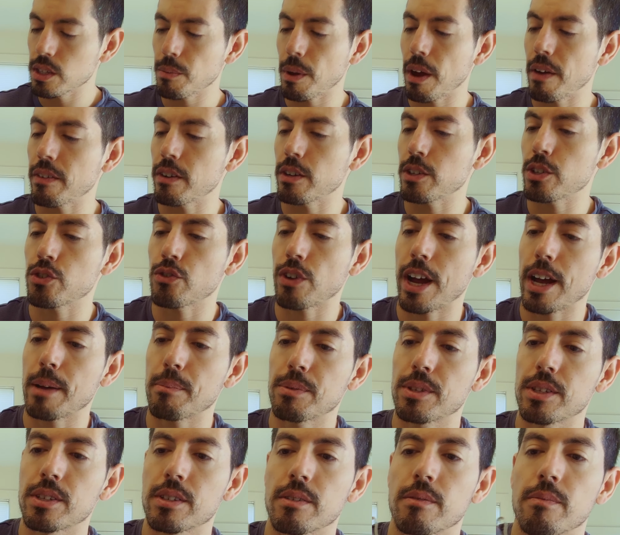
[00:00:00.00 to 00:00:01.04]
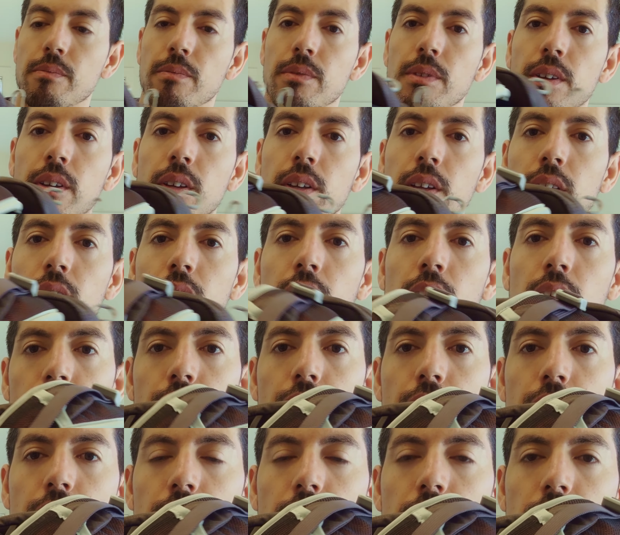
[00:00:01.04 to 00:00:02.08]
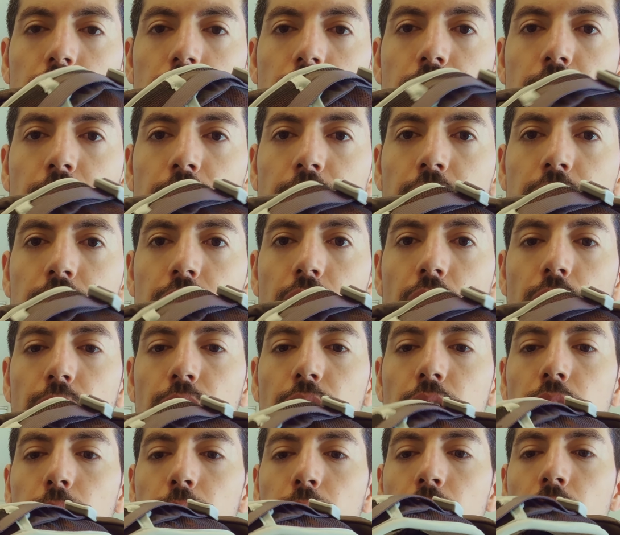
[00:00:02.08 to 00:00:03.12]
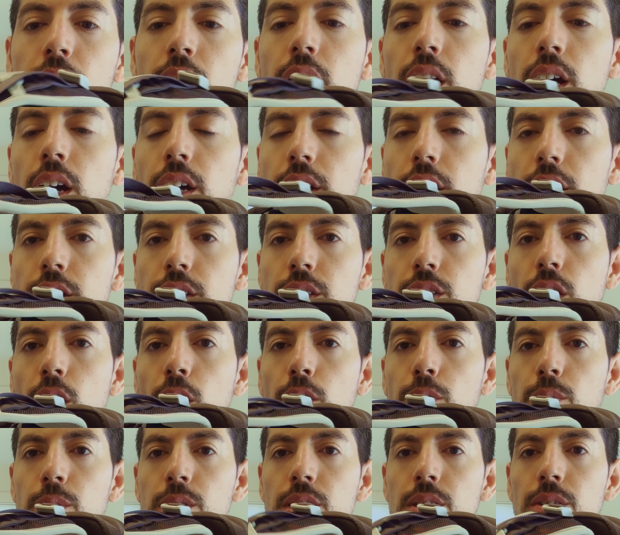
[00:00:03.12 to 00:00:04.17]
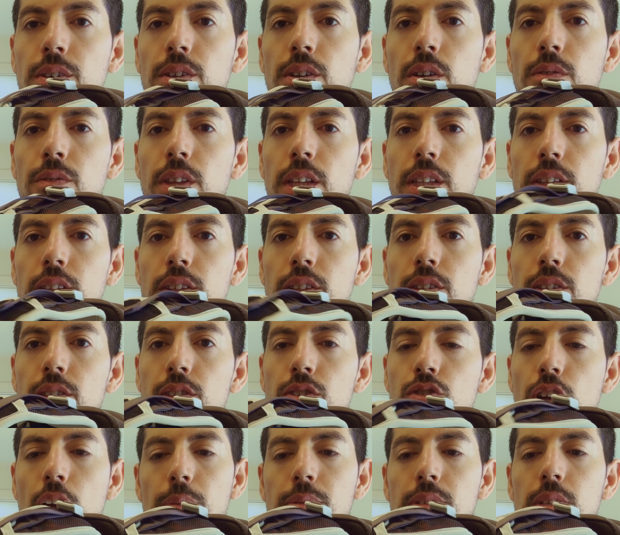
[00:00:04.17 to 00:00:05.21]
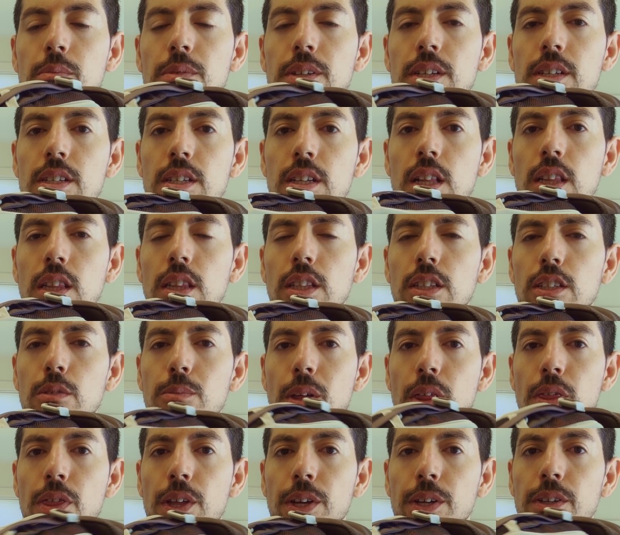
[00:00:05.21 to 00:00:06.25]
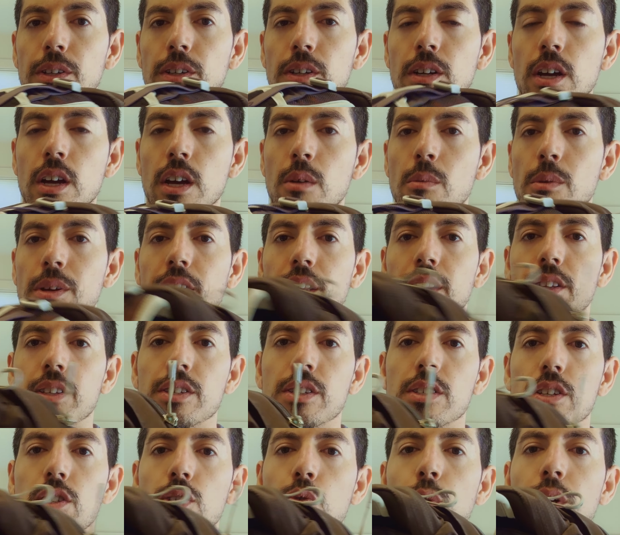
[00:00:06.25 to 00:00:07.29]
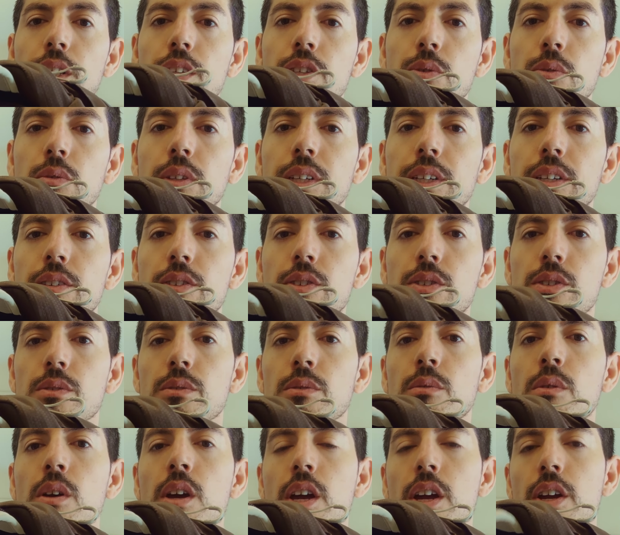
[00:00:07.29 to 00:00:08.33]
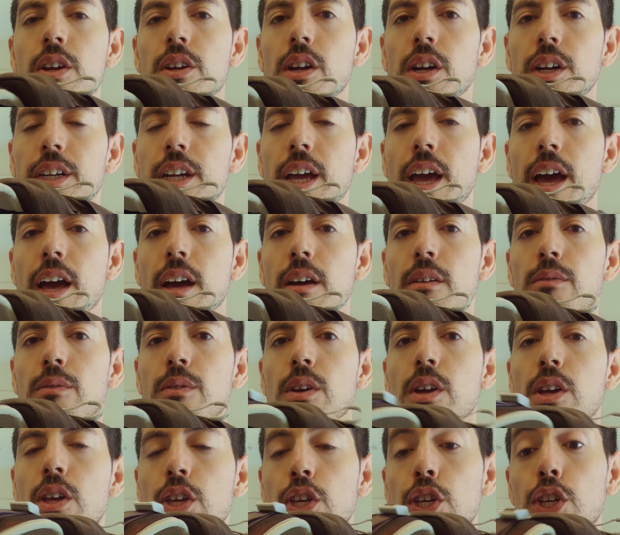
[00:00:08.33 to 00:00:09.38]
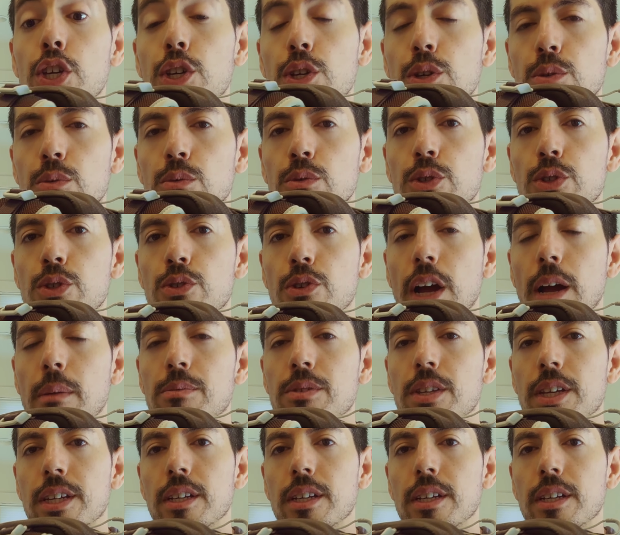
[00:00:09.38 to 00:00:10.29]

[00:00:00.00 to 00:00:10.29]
we have our straps. You can see the thickness of them, a nice soft material. I feel like the straps could be a little bit thicker. Again, this is a 22 liter, so you're not gonna have huge straps like